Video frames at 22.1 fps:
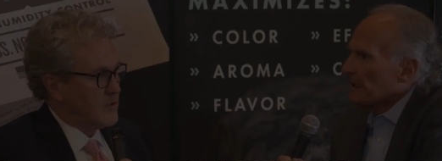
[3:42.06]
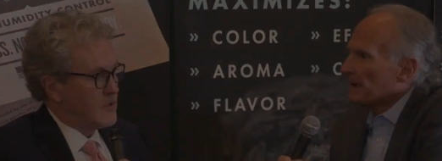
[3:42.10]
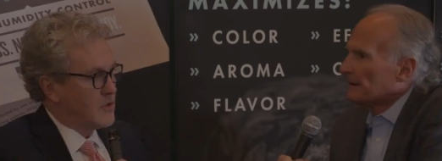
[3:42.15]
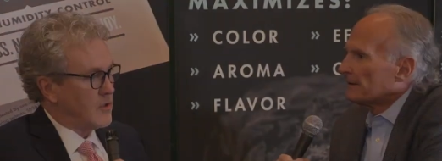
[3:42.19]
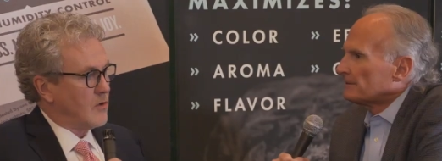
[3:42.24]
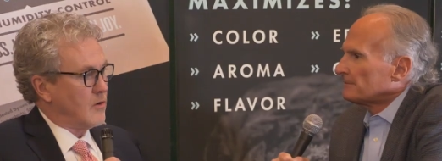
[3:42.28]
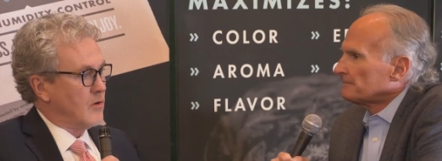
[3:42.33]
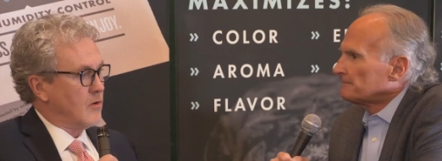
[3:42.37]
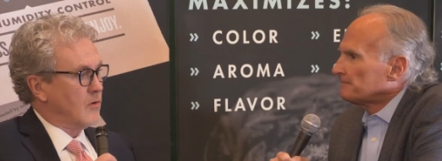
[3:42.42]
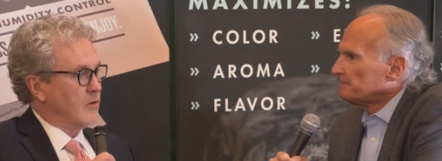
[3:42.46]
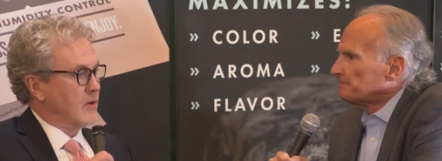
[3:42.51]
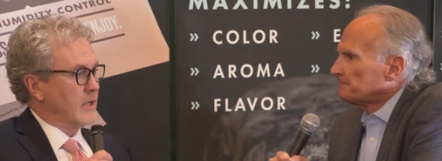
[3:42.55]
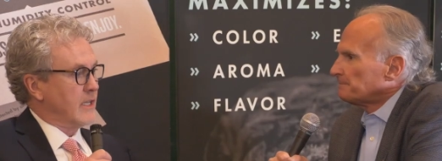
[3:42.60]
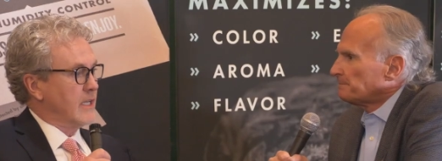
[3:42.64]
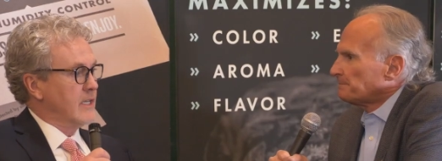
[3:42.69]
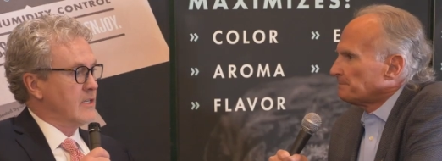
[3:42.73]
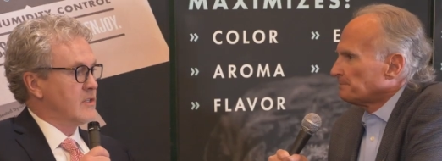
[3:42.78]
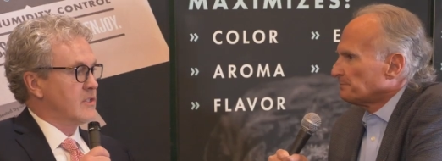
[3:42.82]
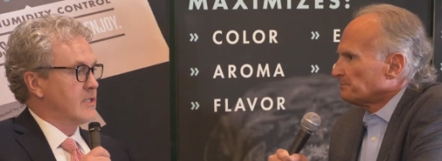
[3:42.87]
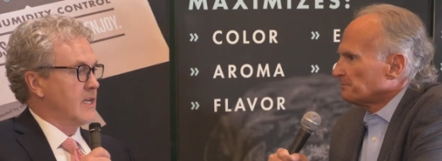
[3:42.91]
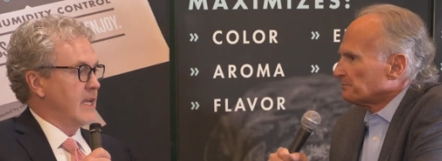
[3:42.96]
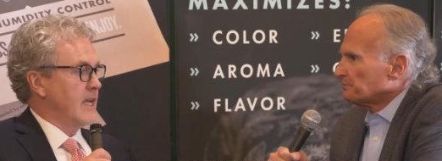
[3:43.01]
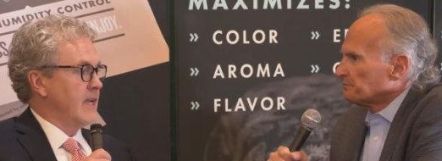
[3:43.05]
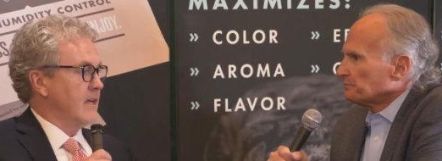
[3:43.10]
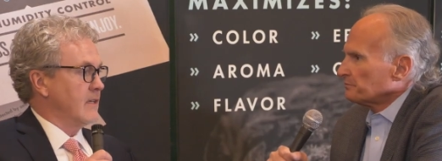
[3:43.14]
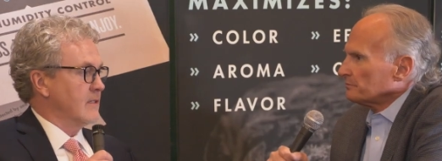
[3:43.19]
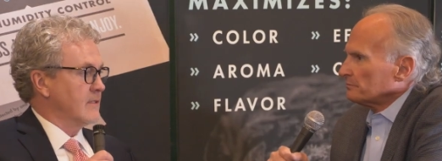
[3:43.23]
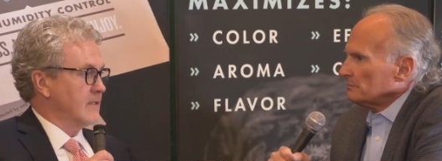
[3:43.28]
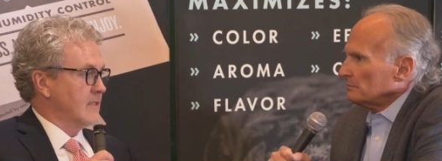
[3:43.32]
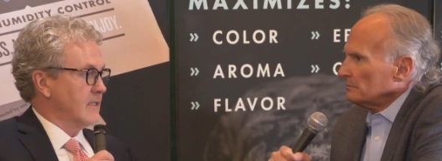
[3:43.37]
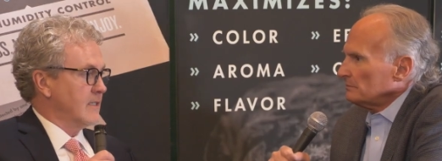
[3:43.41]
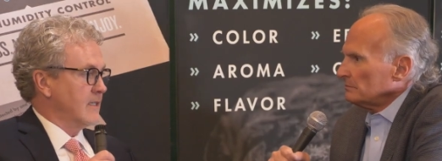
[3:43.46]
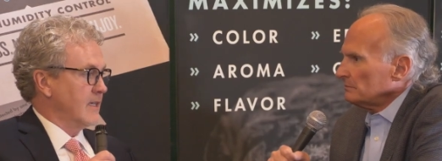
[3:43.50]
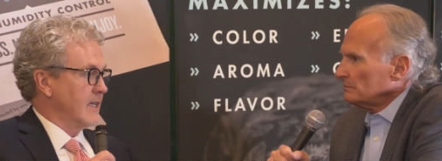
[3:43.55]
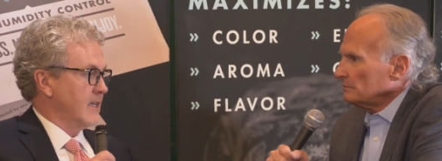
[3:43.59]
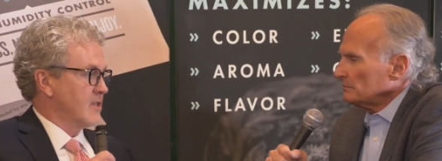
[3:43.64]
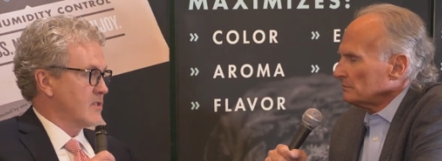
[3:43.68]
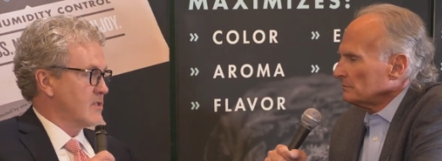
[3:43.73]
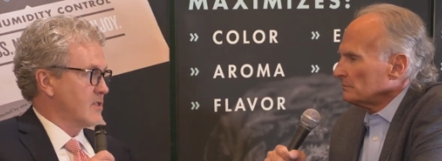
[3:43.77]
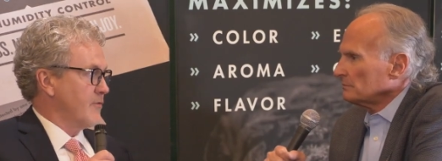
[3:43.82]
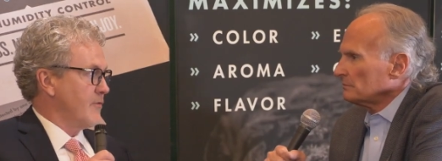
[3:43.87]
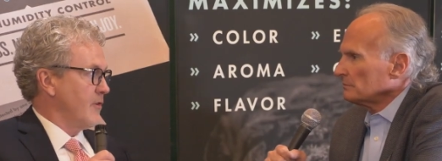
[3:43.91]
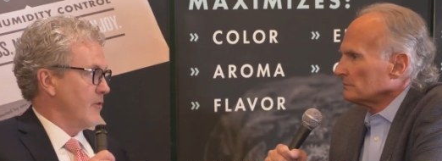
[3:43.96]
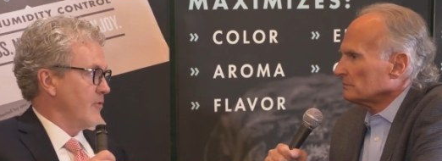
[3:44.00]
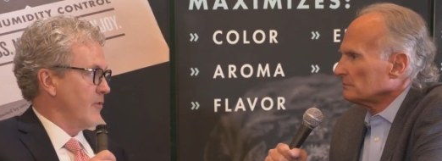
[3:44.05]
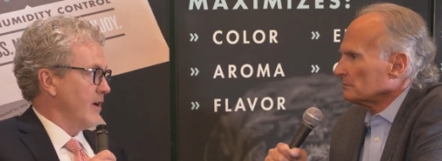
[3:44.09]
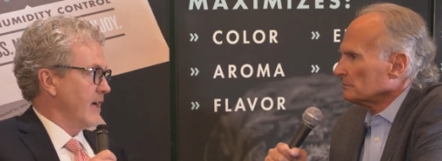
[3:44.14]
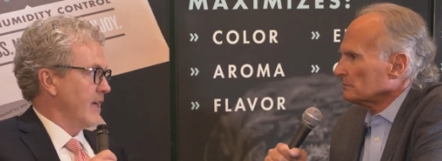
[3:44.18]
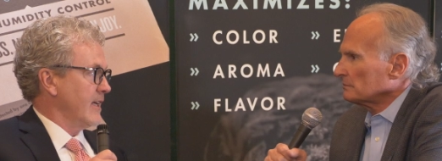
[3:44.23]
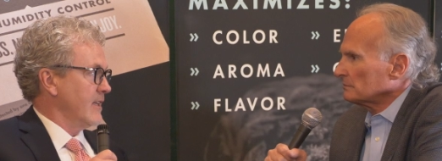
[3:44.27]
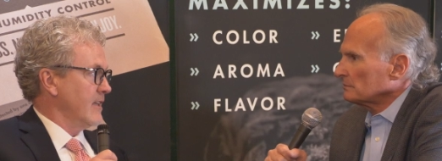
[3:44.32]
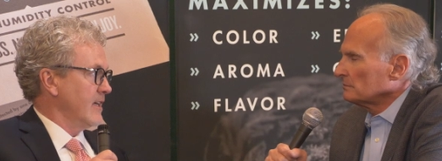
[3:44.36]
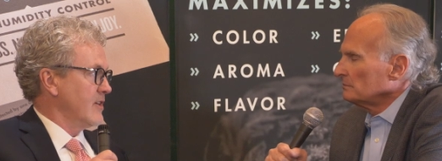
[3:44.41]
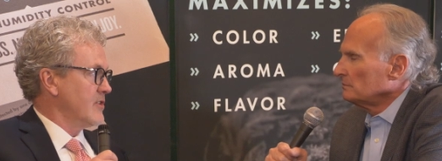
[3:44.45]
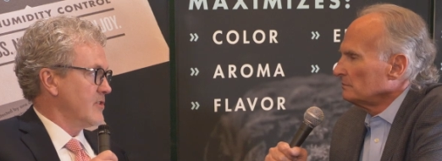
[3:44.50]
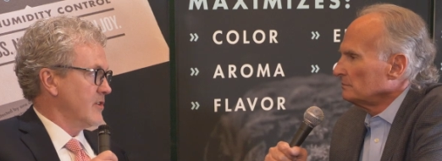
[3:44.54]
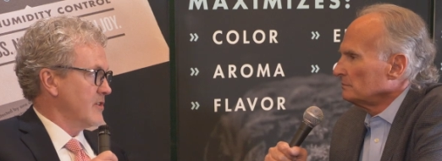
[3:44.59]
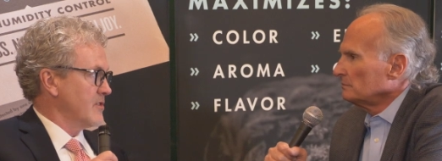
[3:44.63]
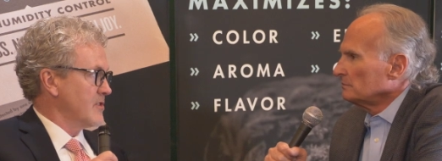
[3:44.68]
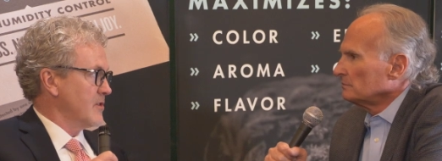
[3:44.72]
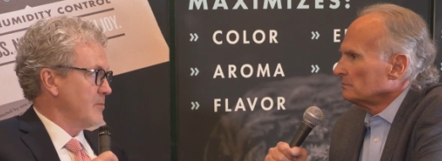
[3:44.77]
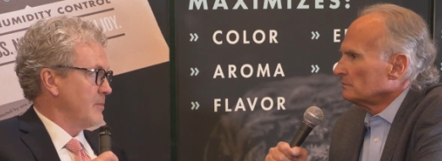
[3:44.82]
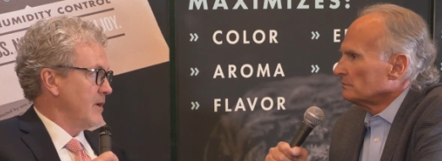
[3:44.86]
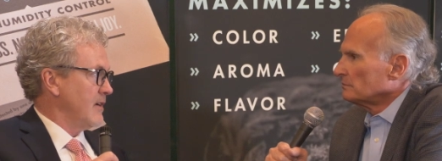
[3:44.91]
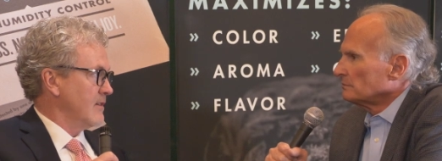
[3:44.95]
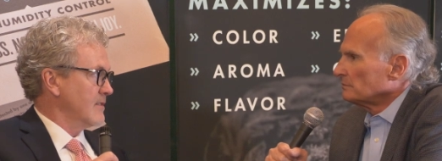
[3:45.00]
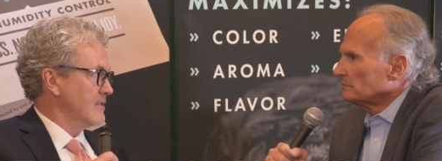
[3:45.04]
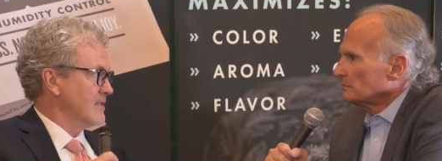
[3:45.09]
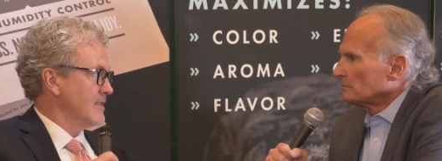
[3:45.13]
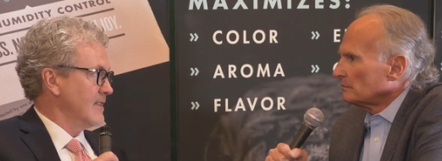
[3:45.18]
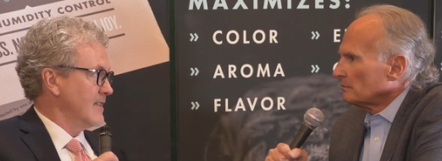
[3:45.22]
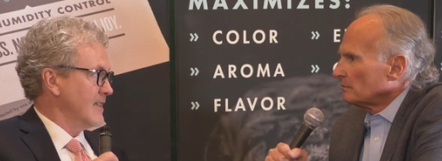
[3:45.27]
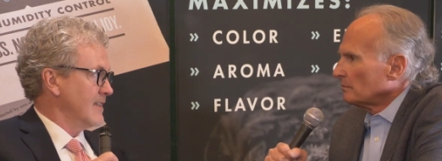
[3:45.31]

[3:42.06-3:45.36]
Speaker 1: So each state uh, has different regulations about